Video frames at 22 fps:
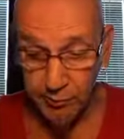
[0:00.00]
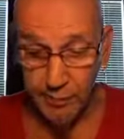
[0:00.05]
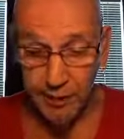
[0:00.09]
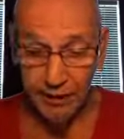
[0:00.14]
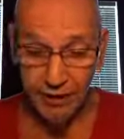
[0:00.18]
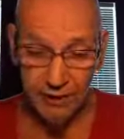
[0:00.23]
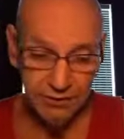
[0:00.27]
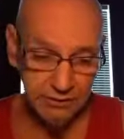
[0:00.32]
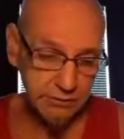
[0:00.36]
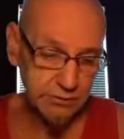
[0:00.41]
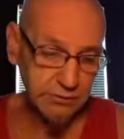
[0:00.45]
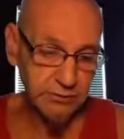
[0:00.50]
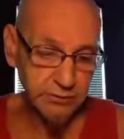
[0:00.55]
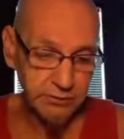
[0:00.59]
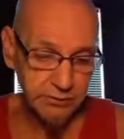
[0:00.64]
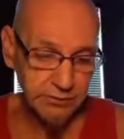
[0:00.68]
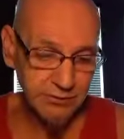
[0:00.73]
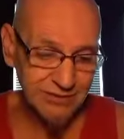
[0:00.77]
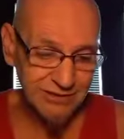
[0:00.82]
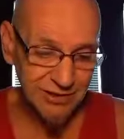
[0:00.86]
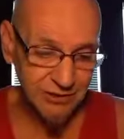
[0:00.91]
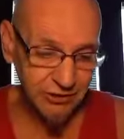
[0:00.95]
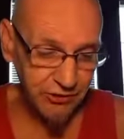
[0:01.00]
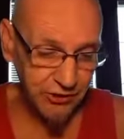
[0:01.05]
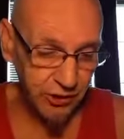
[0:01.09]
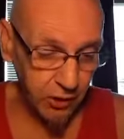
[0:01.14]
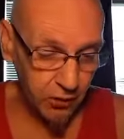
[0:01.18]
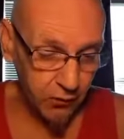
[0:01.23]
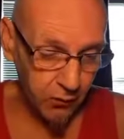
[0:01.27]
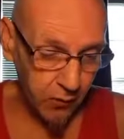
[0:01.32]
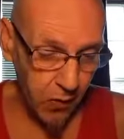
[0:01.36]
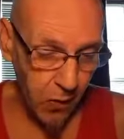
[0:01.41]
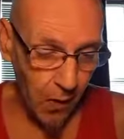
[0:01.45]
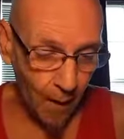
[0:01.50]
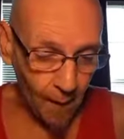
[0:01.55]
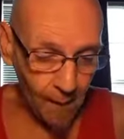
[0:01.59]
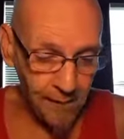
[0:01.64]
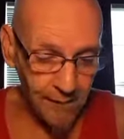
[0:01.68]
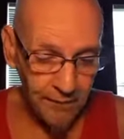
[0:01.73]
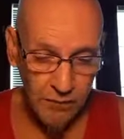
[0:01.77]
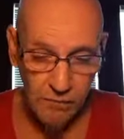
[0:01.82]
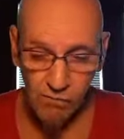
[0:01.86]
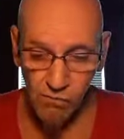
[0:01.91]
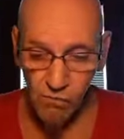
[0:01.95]
me. So,
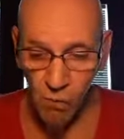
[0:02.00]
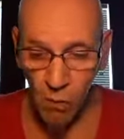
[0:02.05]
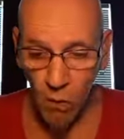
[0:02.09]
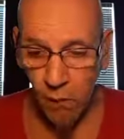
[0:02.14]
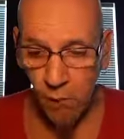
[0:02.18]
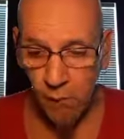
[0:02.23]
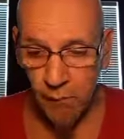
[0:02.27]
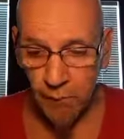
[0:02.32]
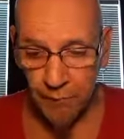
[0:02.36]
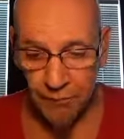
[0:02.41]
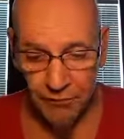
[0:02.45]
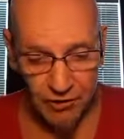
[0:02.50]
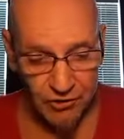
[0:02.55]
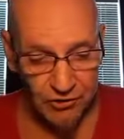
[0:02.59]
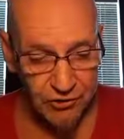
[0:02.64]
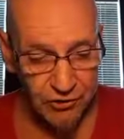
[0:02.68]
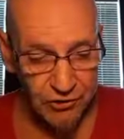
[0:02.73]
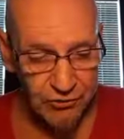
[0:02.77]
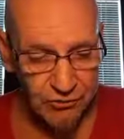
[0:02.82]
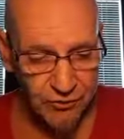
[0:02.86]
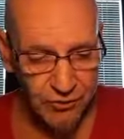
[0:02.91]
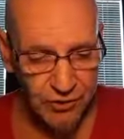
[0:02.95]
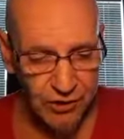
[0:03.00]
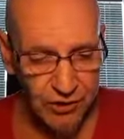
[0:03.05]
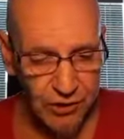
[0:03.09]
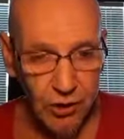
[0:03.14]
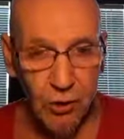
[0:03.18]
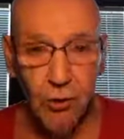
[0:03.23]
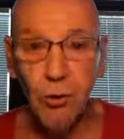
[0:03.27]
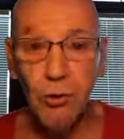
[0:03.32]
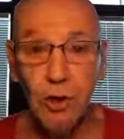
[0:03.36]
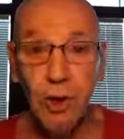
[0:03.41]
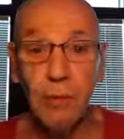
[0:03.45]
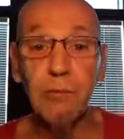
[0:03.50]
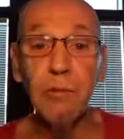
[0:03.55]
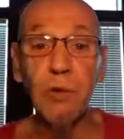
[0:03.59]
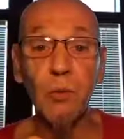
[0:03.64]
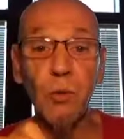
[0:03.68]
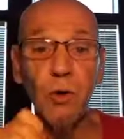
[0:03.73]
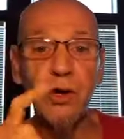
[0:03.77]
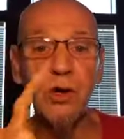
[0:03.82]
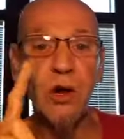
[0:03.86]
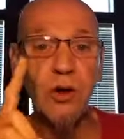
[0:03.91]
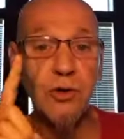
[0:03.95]
this is video number
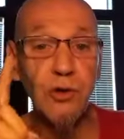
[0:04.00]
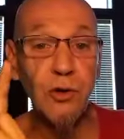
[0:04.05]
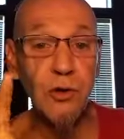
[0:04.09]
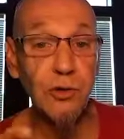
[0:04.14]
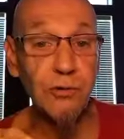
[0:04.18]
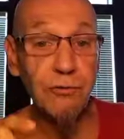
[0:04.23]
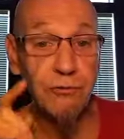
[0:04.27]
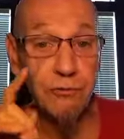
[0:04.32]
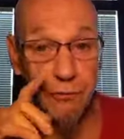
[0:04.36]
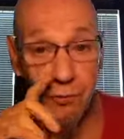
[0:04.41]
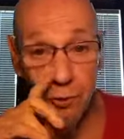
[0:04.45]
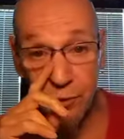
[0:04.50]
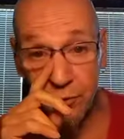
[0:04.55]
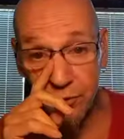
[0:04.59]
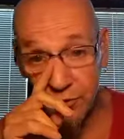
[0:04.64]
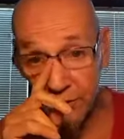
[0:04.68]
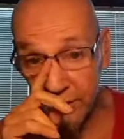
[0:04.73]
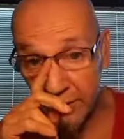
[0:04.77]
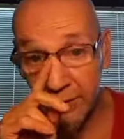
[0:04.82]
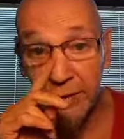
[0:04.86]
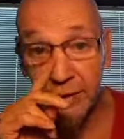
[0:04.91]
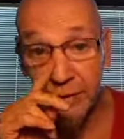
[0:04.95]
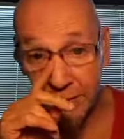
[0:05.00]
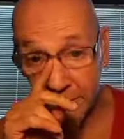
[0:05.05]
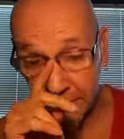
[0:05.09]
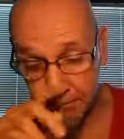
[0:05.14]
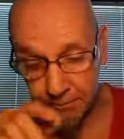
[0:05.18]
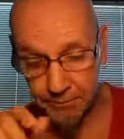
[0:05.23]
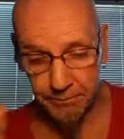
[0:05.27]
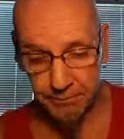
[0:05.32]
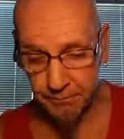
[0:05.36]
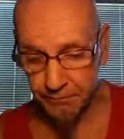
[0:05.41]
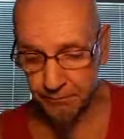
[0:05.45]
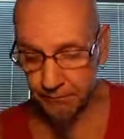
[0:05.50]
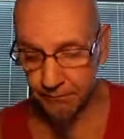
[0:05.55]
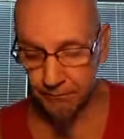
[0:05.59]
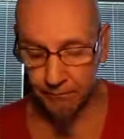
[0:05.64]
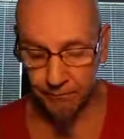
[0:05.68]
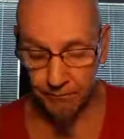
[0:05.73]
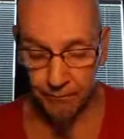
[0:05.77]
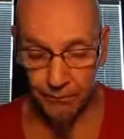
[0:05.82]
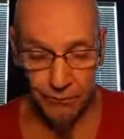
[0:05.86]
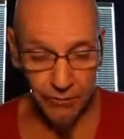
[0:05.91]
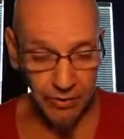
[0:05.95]
114.
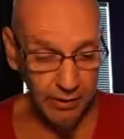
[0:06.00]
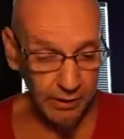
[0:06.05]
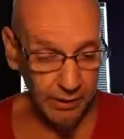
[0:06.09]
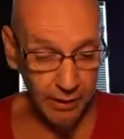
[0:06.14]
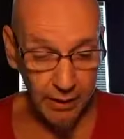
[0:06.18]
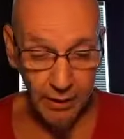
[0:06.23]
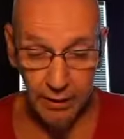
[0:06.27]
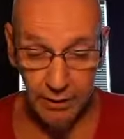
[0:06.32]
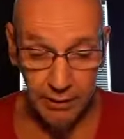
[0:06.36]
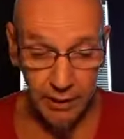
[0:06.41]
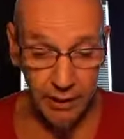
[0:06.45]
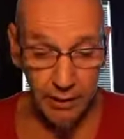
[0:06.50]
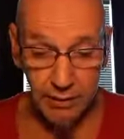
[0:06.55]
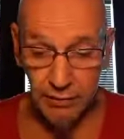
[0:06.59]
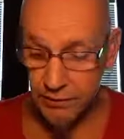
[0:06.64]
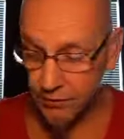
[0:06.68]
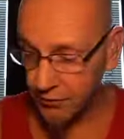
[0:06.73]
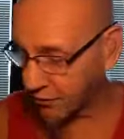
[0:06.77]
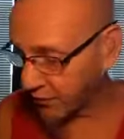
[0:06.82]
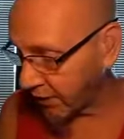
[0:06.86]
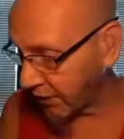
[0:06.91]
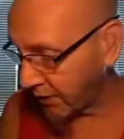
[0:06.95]
And I just